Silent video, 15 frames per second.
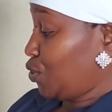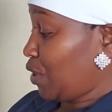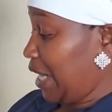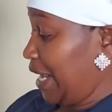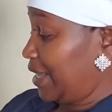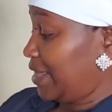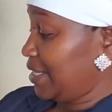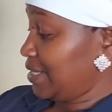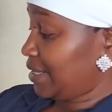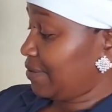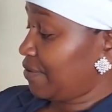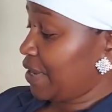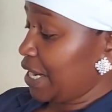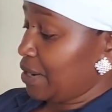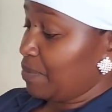So like this
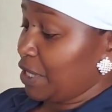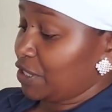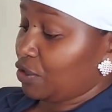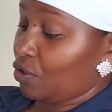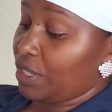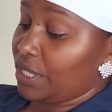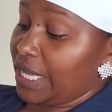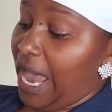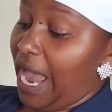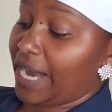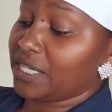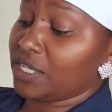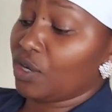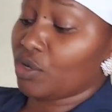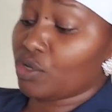cream is called the
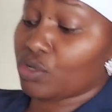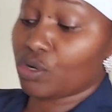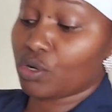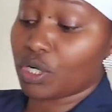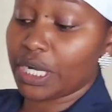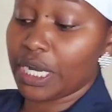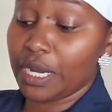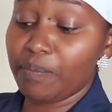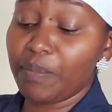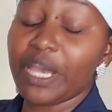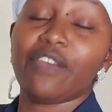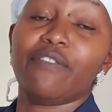Acne Control Cream.